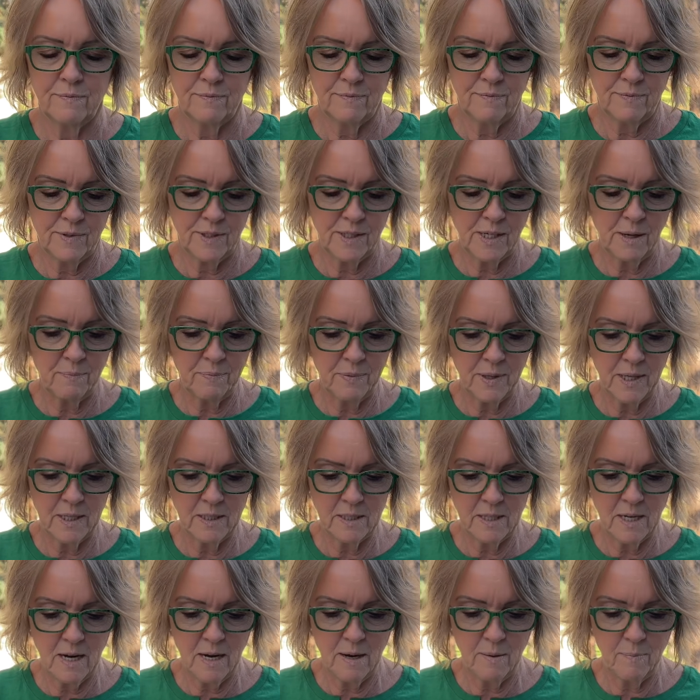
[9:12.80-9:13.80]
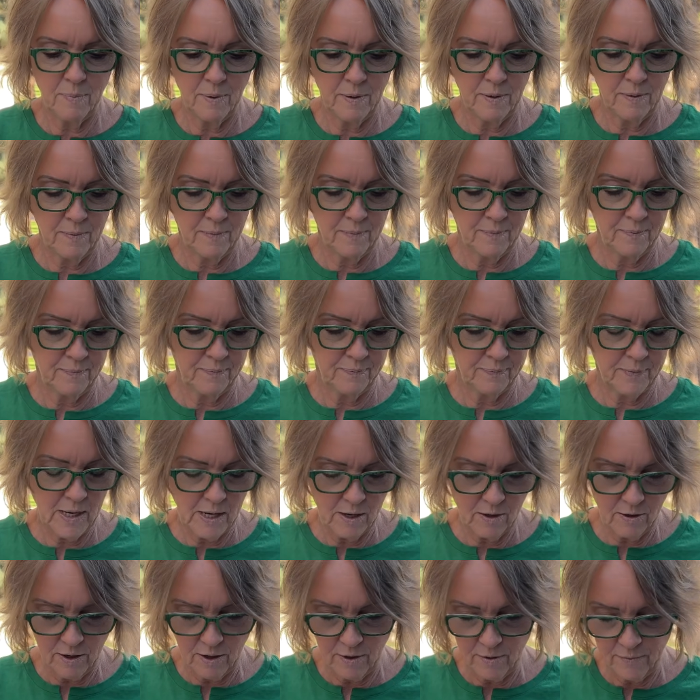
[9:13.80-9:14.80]
something tape. I
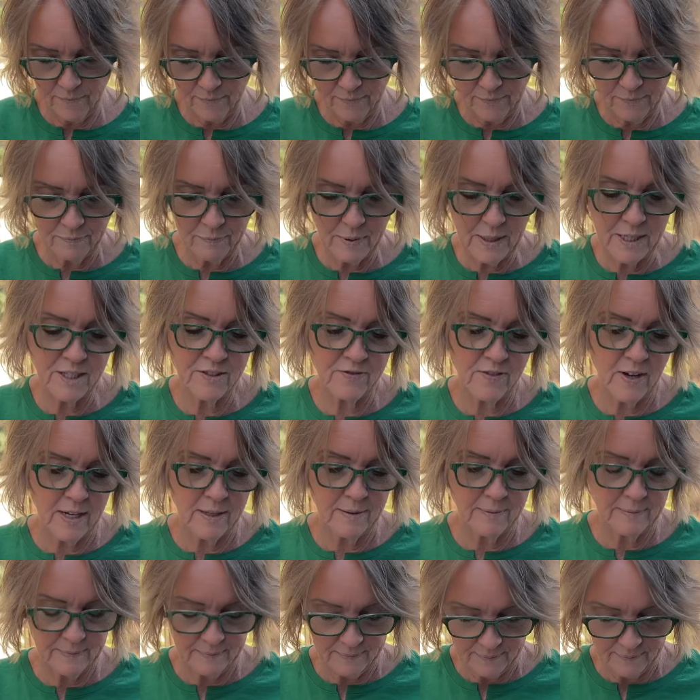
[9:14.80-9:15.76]
don't know, but it's fun.